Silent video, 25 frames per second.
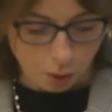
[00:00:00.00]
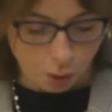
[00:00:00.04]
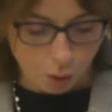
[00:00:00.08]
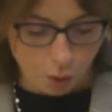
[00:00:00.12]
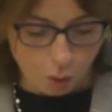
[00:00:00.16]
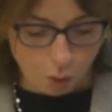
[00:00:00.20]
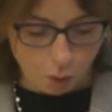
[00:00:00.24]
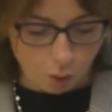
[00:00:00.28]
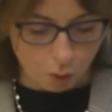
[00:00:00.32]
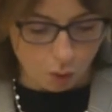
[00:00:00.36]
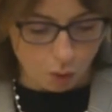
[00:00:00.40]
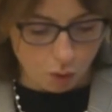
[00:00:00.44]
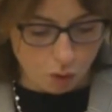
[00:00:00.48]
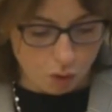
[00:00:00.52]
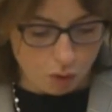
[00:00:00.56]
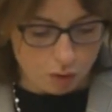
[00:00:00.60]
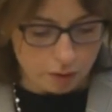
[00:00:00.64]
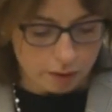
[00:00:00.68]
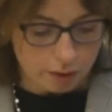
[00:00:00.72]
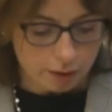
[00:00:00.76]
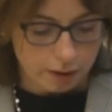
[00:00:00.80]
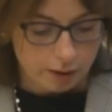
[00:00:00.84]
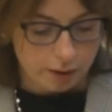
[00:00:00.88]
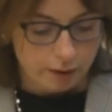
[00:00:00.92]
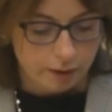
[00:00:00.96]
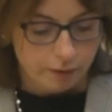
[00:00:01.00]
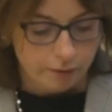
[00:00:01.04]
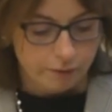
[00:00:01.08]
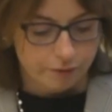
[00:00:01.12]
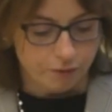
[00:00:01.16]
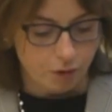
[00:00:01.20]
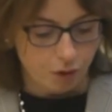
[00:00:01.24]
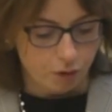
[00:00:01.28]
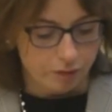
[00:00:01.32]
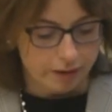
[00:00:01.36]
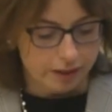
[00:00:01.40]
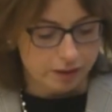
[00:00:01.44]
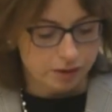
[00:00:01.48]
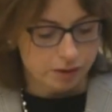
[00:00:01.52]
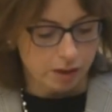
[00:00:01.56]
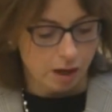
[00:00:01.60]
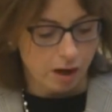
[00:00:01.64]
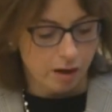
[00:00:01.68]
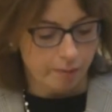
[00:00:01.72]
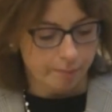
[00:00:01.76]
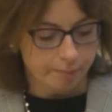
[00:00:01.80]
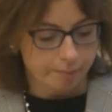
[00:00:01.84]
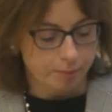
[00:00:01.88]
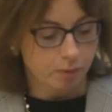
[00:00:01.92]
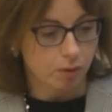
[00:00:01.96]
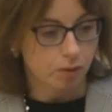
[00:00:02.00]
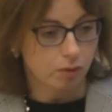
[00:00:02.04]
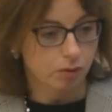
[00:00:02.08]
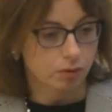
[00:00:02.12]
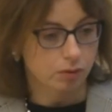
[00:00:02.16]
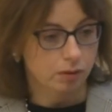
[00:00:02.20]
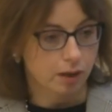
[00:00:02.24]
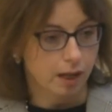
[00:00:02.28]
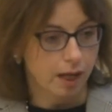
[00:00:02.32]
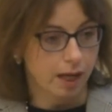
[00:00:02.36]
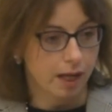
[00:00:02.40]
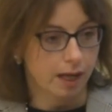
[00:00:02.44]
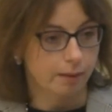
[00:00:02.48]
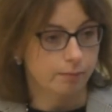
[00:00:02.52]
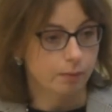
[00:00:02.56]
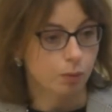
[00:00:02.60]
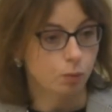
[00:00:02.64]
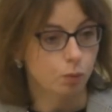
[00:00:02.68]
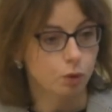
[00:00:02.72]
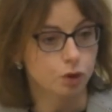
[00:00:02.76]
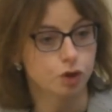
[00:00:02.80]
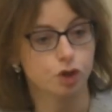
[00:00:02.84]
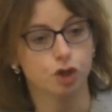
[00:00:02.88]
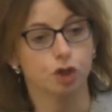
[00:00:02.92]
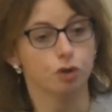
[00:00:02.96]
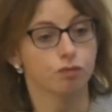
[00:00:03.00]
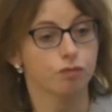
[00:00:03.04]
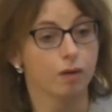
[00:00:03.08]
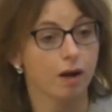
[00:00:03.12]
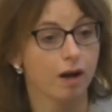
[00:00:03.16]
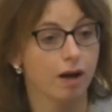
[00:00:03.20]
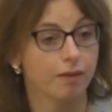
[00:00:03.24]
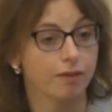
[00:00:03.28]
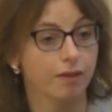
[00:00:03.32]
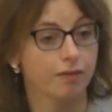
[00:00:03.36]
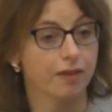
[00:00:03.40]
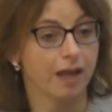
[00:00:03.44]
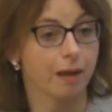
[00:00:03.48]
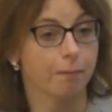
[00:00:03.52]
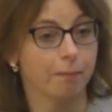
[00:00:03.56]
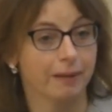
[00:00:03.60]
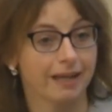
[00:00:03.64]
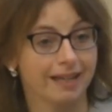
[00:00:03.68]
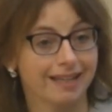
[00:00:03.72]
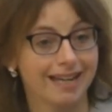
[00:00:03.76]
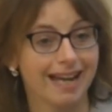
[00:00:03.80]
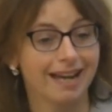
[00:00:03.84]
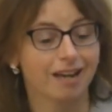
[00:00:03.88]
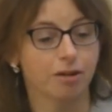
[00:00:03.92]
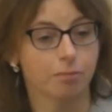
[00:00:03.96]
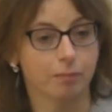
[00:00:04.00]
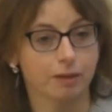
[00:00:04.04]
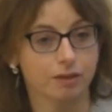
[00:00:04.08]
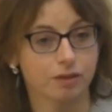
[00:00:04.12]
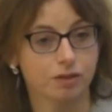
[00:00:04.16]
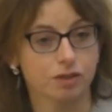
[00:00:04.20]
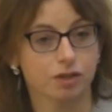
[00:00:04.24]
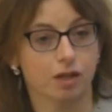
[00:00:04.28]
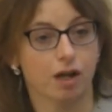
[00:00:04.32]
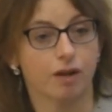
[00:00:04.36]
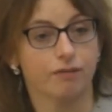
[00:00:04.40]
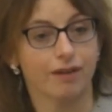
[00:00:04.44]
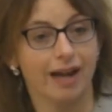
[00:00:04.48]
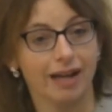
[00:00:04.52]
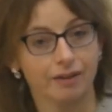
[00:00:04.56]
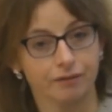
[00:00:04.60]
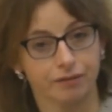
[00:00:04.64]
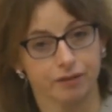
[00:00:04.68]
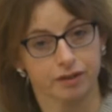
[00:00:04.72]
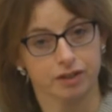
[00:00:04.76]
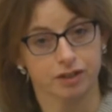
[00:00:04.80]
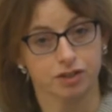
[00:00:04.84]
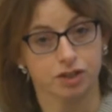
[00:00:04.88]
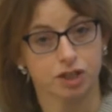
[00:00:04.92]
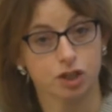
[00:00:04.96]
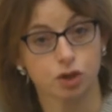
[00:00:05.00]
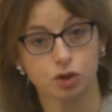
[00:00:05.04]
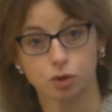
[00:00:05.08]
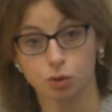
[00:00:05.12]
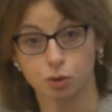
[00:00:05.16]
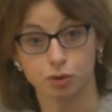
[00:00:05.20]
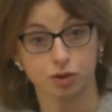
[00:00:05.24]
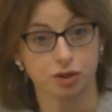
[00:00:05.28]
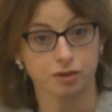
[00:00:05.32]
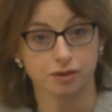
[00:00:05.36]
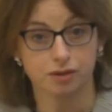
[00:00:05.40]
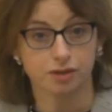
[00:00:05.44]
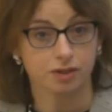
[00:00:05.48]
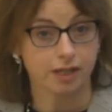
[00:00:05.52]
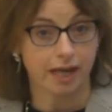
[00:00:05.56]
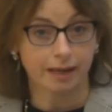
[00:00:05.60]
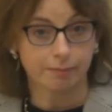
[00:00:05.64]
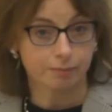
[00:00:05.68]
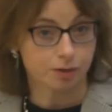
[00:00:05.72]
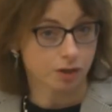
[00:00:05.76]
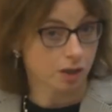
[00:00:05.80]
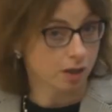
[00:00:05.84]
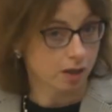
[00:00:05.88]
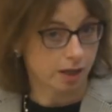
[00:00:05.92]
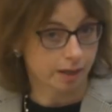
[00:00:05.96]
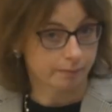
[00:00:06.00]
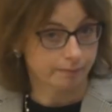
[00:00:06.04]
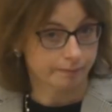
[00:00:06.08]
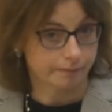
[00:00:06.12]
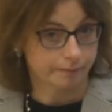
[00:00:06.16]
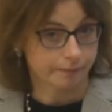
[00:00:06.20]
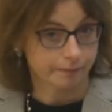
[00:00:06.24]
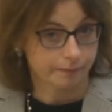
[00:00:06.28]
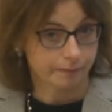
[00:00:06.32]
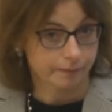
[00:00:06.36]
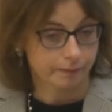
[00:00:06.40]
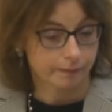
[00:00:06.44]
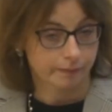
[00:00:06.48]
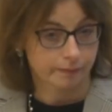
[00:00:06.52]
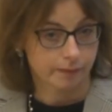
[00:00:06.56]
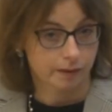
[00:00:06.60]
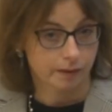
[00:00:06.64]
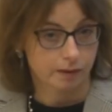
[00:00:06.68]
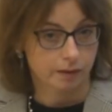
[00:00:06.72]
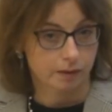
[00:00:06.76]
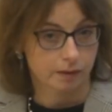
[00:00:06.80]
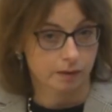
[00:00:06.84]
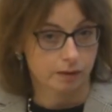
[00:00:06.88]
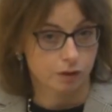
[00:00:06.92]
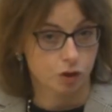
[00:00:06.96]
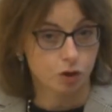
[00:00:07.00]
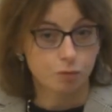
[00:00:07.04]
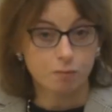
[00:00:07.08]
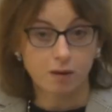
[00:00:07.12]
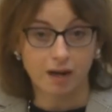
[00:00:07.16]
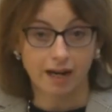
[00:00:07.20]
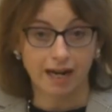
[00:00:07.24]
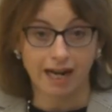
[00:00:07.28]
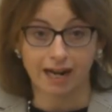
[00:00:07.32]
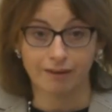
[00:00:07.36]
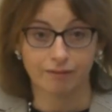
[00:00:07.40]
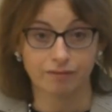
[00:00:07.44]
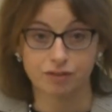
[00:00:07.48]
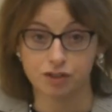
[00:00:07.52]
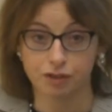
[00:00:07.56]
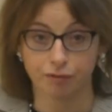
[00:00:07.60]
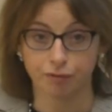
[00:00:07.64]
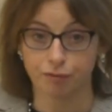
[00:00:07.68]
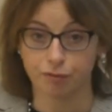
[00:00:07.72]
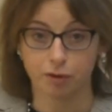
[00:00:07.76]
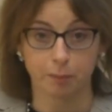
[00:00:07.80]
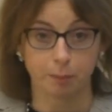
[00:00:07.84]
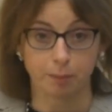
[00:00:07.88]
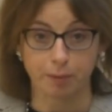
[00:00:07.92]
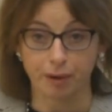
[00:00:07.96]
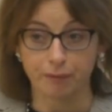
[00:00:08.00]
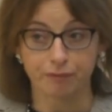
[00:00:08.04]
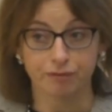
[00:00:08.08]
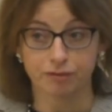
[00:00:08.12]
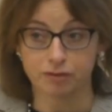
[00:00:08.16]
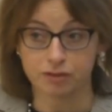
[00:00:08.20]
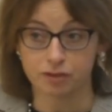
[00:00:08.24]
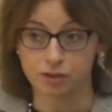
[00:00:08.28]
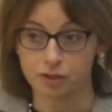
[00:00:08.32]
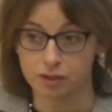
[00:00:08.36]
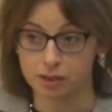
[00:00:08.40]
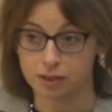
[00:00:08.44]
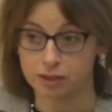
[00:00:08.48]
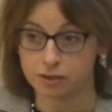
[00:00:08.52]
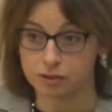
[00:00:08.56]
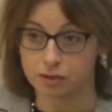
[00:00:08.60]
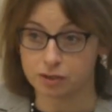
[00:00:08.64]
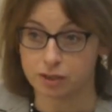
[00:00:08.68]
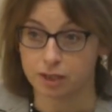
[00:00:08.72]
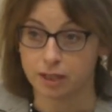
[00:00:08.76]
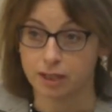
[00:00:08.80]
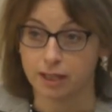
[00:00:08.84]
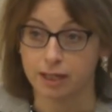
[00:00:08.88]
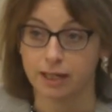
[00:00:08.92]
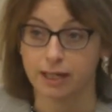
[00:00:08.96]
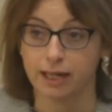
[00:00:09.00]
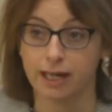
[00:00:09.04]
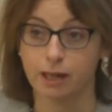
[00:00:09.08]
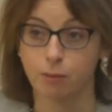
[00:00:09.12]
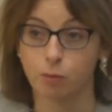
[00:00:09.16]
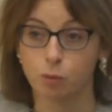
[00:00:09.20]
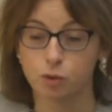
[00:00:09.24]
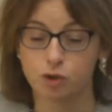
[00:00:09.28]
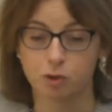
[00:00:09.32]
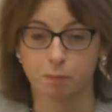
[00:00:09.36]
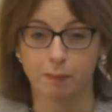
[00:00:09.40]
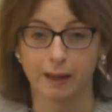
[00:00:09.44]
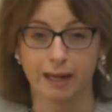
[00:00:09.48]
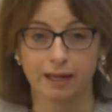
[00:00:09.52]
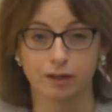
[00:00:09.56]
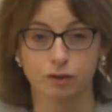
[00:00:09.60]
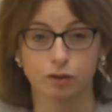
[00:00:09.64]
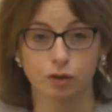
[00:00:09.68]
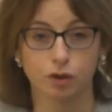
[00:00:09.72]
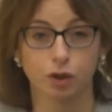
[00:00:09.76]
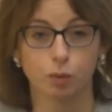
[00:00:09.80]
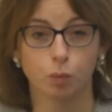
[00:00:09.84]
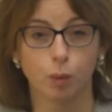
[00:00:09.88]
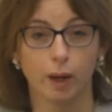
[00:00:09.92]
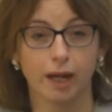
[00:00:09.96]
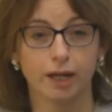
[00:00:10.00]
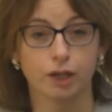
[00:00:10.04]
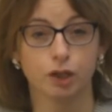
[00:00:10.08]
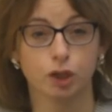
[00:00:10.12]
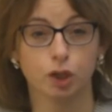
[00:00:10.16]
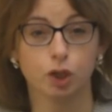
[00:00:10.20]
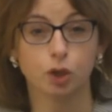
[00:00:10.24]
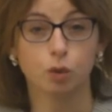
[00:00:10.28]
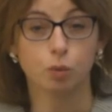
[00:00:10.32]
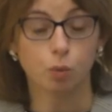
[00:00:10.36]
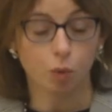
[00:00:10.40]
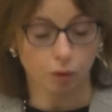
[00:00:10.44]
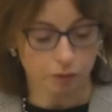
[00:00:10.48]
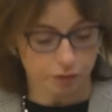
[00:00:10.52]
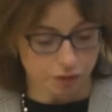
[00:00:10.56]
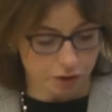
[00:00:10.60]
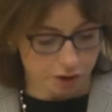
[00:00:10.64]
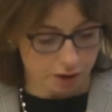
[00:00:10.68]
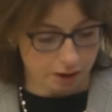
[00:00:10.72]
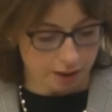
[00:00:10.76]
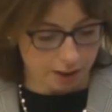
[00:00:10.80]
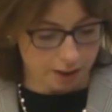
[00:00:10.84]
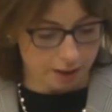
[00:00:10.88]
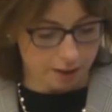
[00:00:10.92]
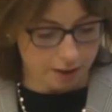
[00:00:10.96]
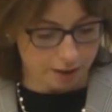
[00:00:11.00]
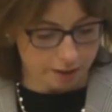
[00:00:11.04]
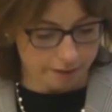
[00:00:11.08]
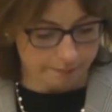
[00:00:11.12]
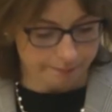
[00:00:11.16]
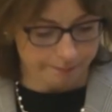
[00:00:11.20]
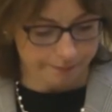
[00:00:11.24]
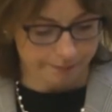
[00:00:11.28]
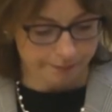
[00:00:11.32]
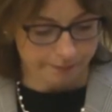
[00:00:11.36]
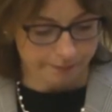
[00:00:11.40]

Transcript: Or, for example, would you rather there be an element of advocacy taught at the same time? You might have different preferences. It will depend on the way you want to learn.